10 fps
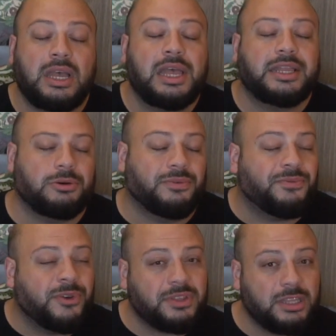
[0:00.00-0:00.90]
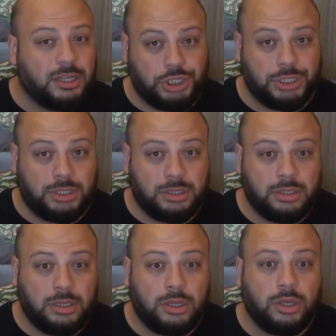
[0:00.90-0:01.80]
Now in 5th edition,
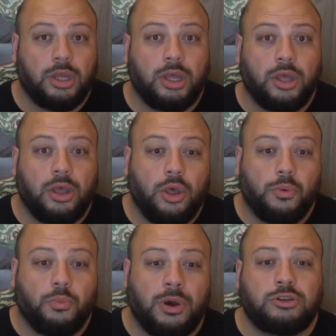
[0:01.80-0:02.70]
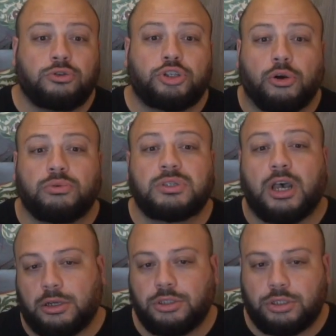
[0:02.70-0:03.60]
when you chose
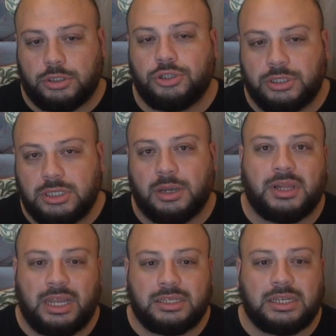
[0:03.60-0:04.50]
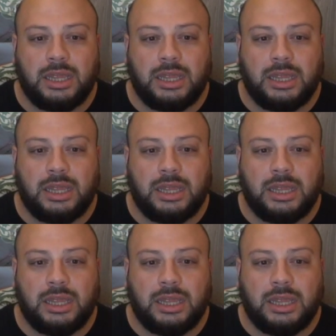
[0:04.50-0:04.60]
Hunter, your subclass,